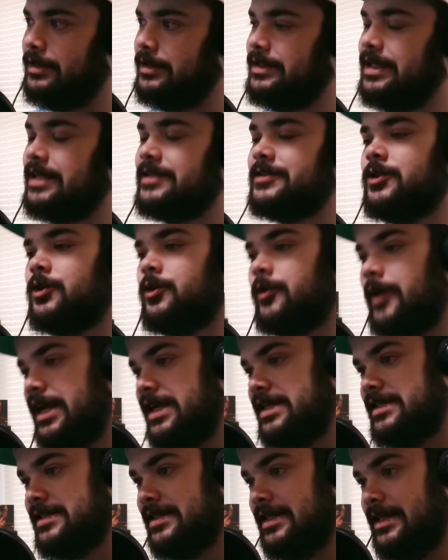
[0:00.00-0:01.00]
That's
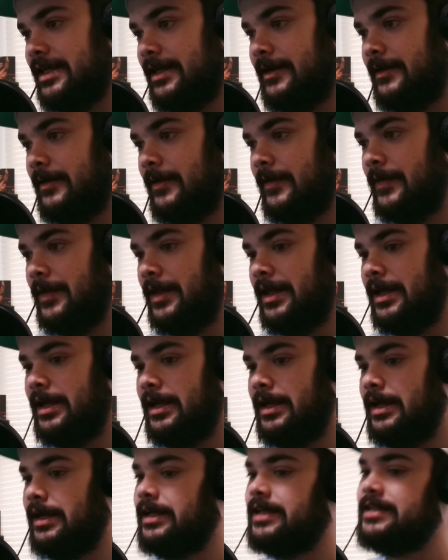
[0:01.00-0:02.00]
crazy.
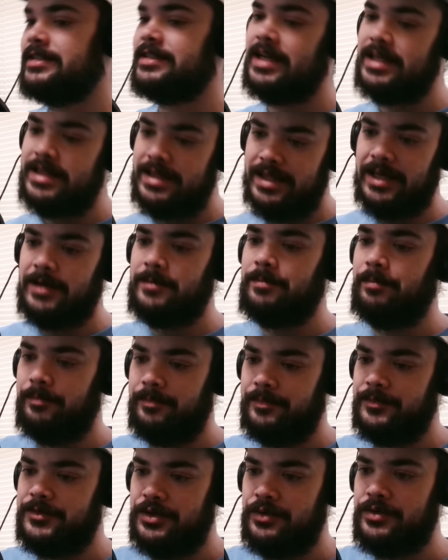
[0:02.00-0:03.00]
Because I think
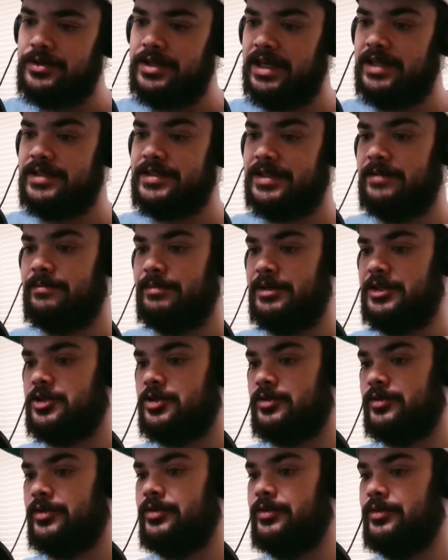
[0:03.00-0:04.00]
two things can be
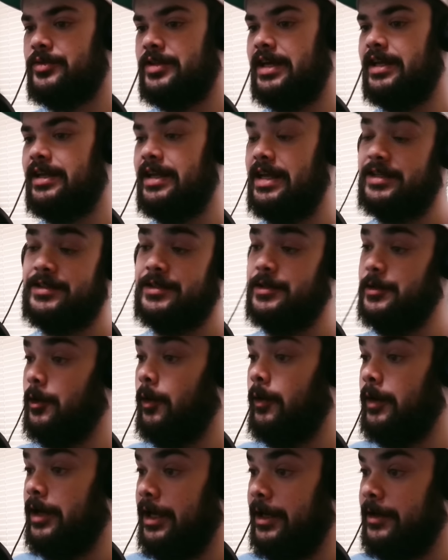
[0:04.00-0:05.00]
true, that it's
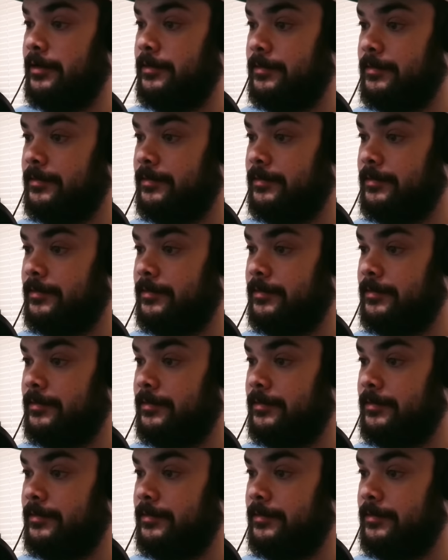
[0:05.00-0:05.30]
annoying,